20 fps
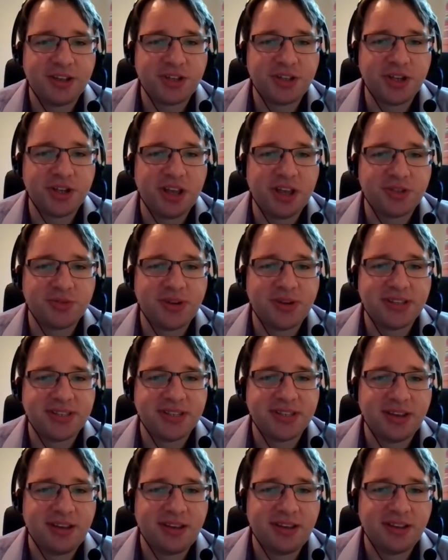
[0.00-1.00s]

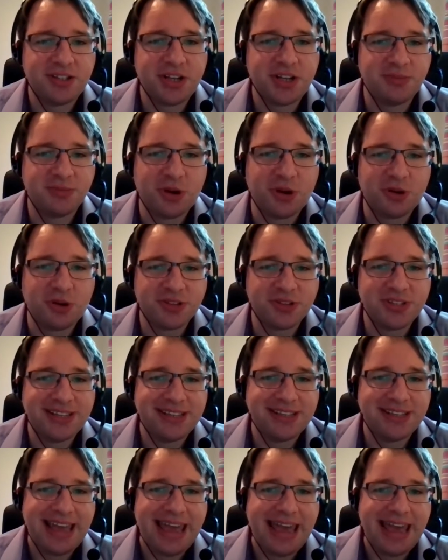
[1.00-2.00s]
Twitter, James
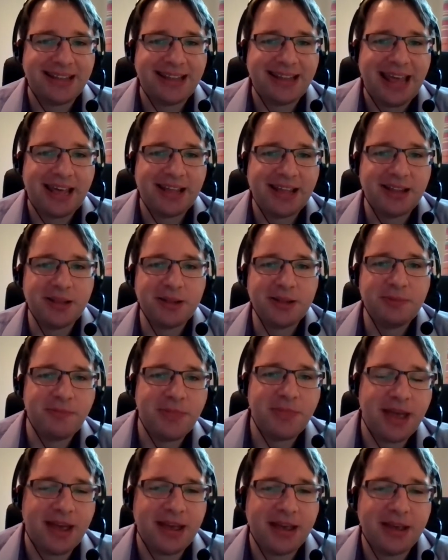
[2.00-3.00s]
Hockney,
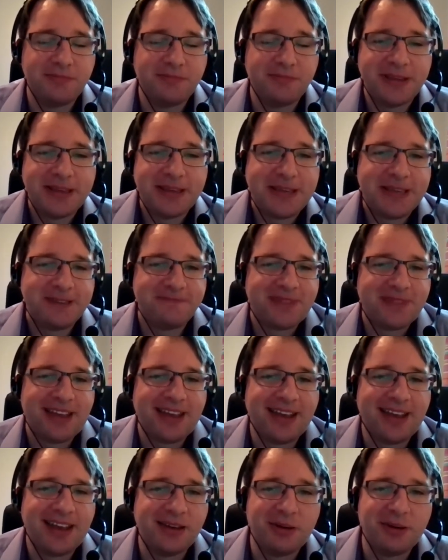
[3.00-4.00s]
LLB,
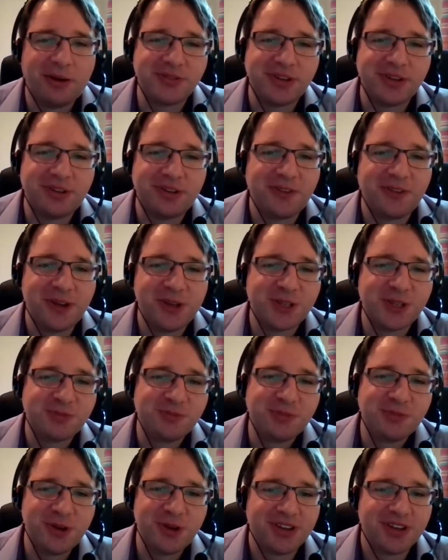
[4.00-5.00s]
obviously on
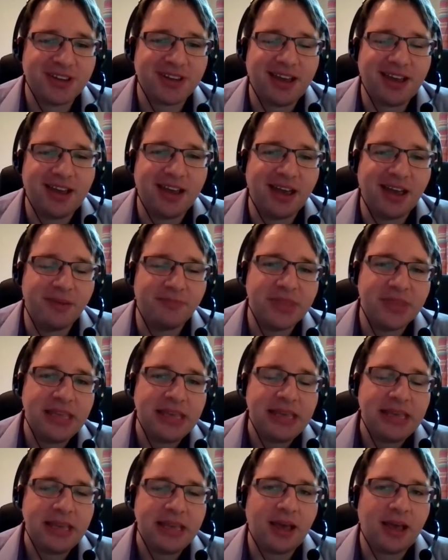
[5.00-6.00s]
Facebook.
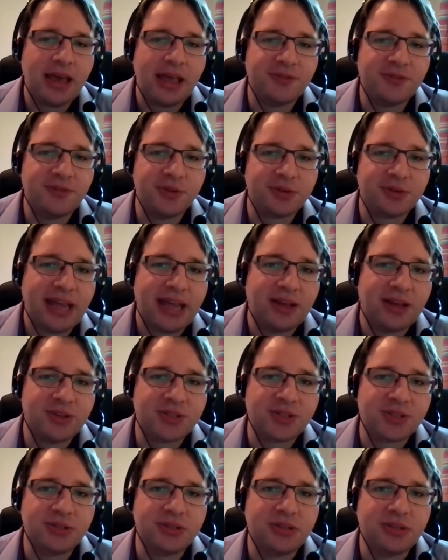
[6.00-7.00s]
Enfield
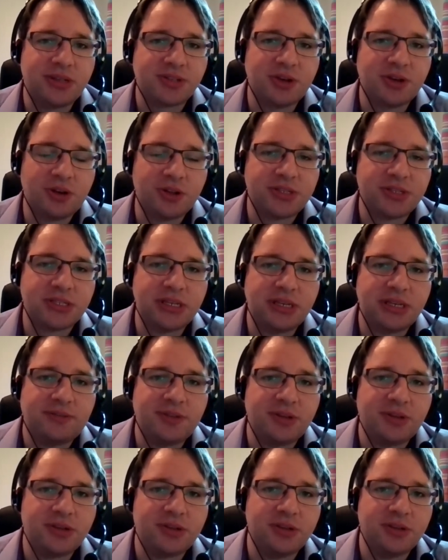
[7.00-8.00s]
Council has got, if
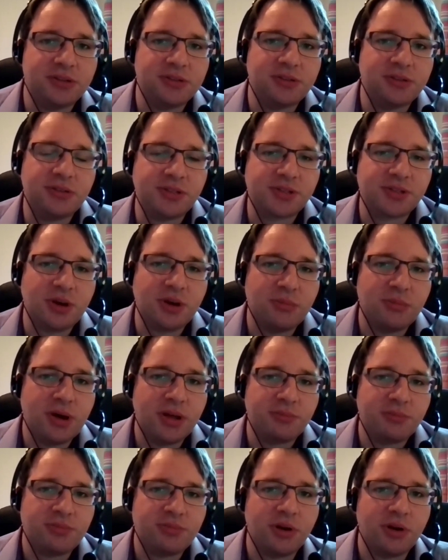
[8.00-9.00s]
you Google, has got
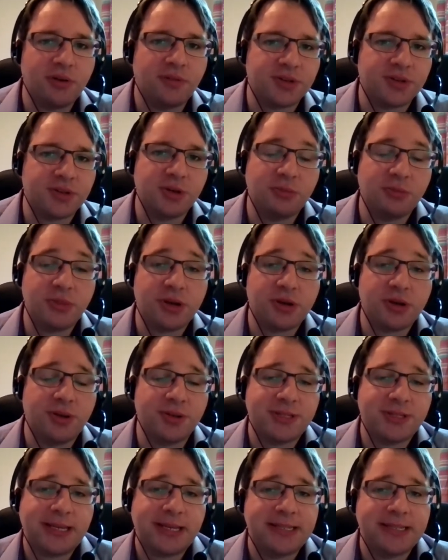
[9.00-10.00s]
my profile, has got all my
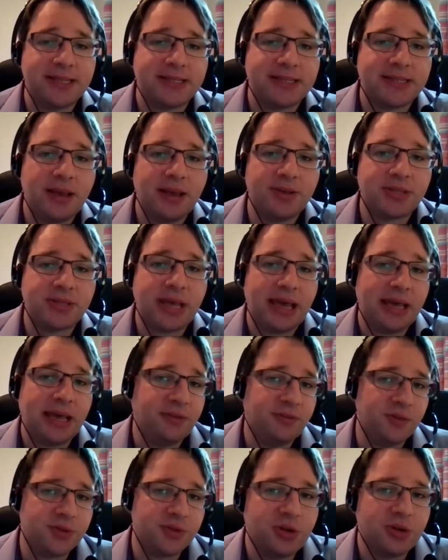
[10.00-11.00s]
contact details, and
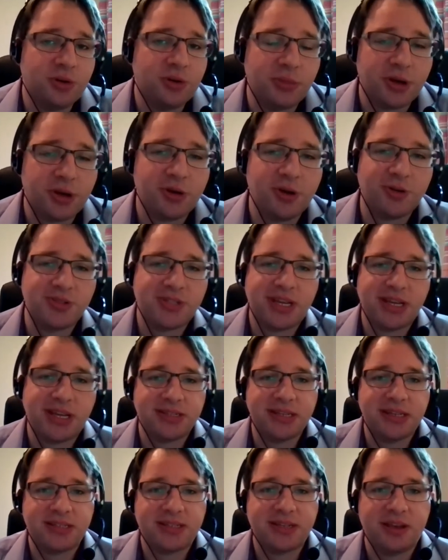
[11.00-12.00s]
I've also got all my contact
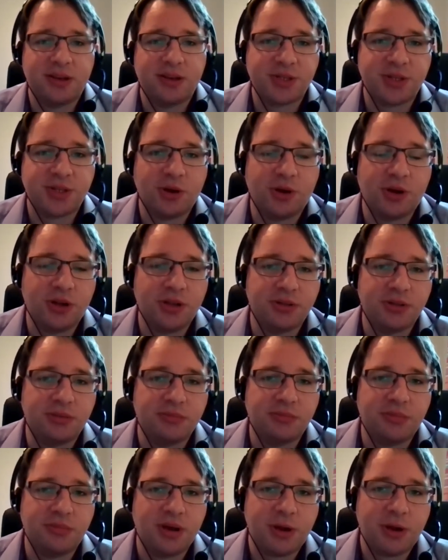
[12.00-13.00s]
details on
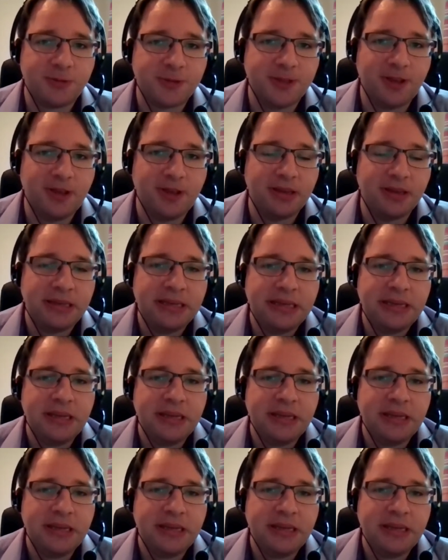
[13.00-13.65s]
my website,